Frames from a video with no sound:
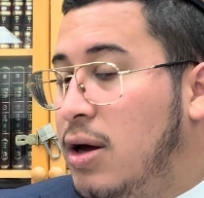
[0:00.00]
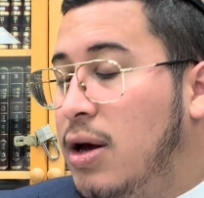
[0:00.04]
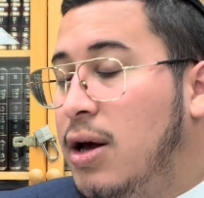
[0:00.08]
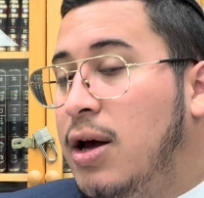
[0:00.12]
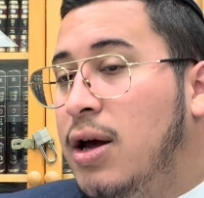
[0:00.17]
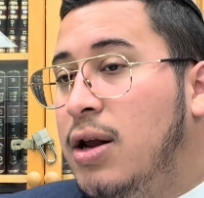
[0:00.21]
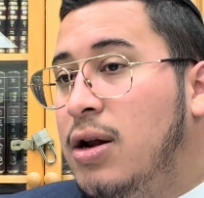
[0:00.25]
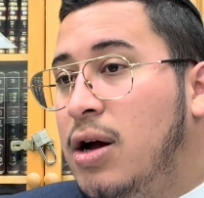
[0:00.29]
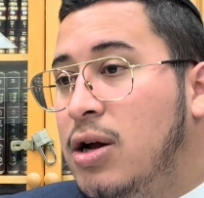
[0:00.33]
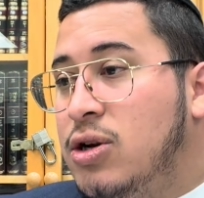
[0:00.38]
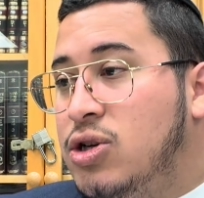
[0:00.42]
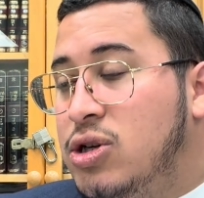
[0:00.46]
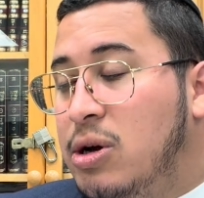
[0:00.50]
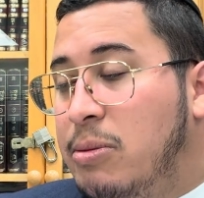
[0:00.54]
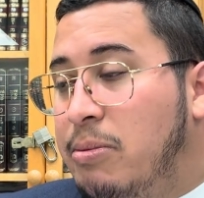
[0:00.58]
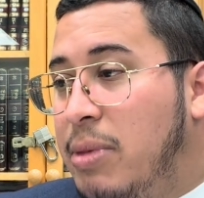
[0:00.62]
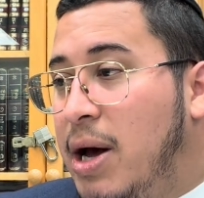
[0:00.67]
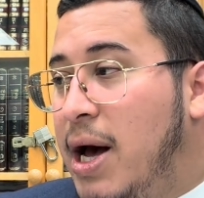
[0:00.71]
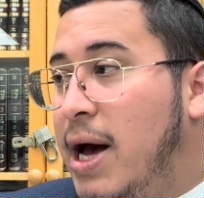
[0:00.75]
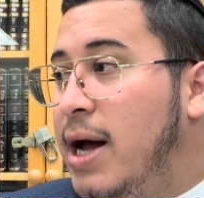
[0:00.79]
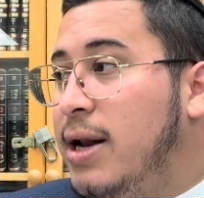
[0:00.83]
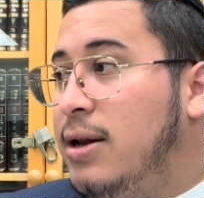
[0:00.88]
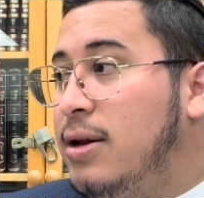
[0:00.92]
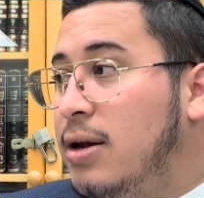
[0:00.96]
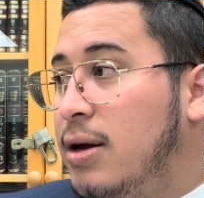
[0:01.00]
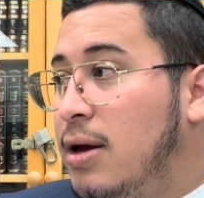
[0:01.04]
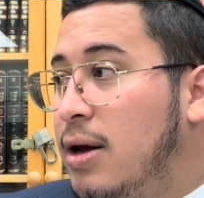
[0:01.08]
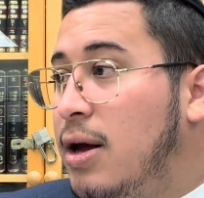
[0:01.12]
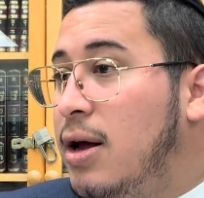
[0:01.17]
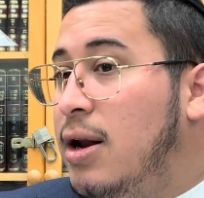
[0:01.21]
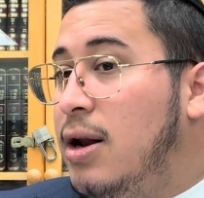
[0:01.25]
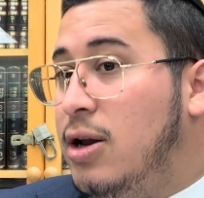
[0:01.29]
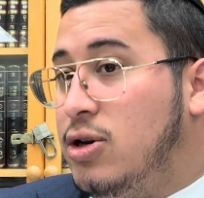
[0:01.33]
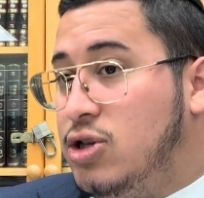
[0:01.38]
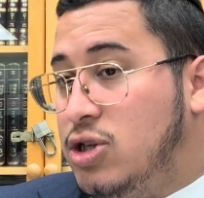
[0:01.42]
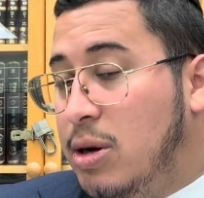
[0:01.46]
And on Shabbat,
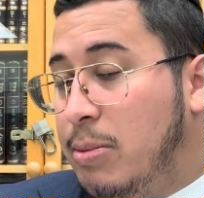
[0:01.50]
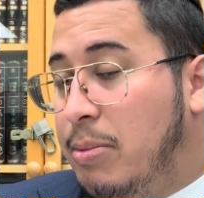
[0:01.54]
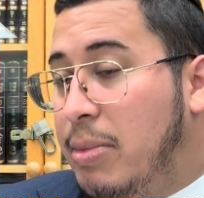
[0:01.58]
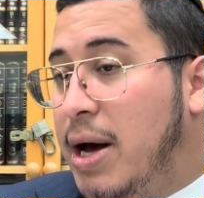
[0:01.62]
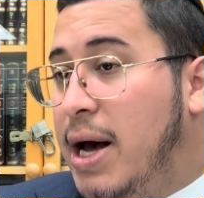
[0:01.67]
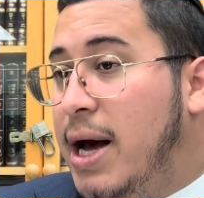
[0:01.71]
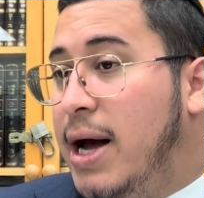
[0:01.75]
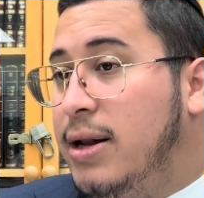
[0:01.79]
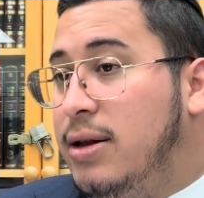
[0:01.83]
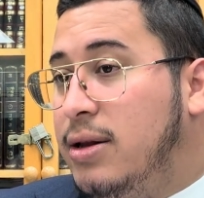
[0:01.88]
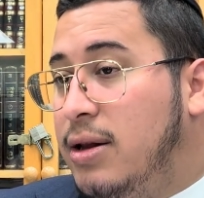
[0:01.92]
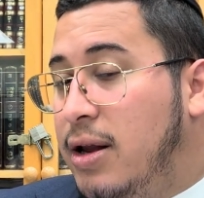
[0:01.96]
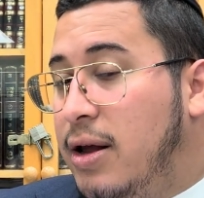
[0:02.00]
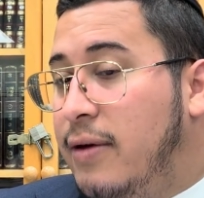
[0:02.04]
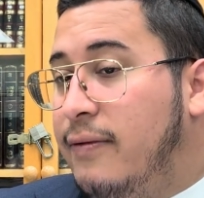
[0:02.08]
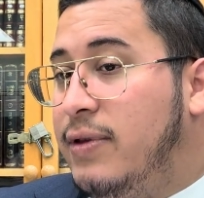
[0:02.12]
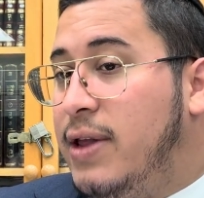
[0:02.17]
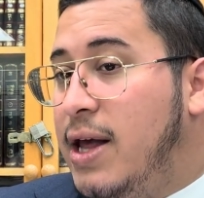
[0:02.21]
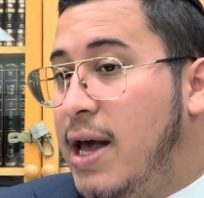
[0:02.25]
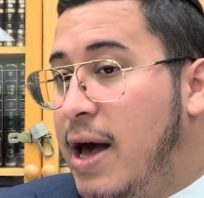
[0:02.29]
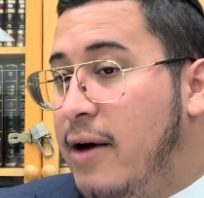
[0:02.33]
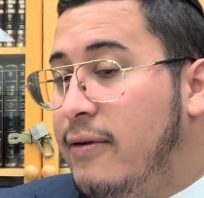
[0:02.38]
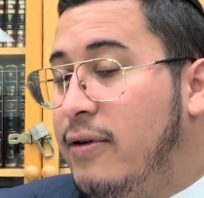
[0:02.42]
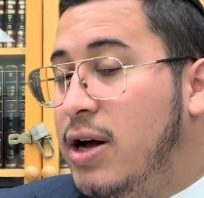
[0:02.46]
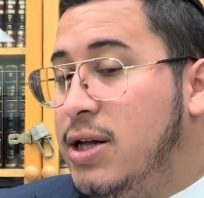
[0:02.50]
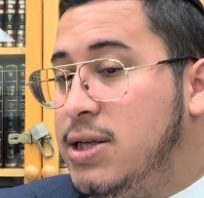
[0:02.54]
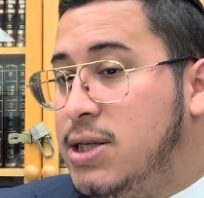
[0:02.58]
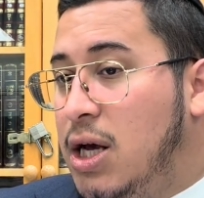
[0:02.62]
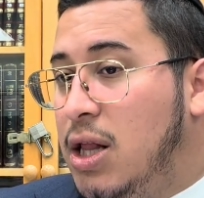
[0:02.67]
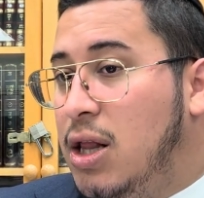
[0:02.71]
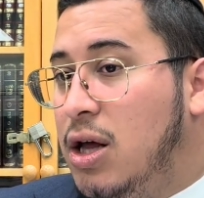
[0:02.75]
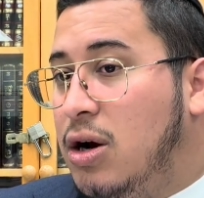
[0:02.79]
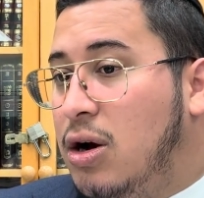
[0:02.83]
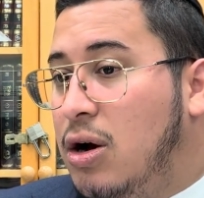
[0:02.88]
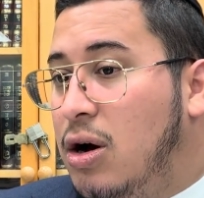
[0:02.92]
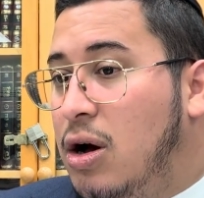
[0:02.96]
if they have a
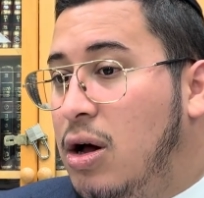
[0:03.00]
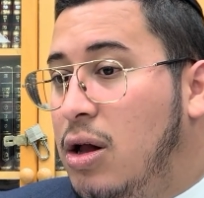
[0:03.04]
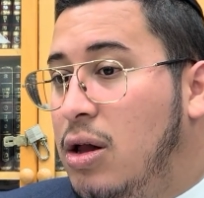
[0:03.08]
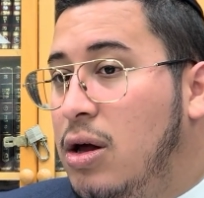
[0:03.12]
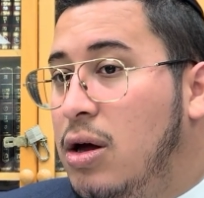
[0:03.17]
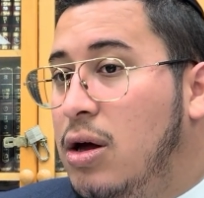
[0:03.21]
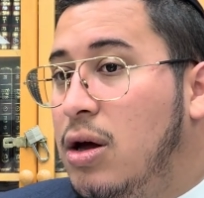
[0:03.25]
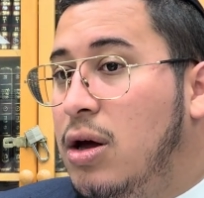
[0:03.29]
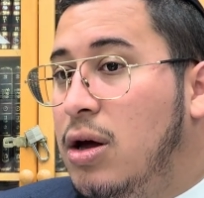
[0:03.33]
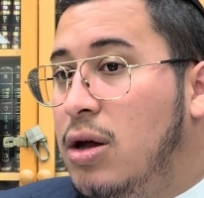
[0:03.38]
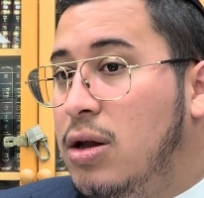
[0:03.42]
Hatzalah call,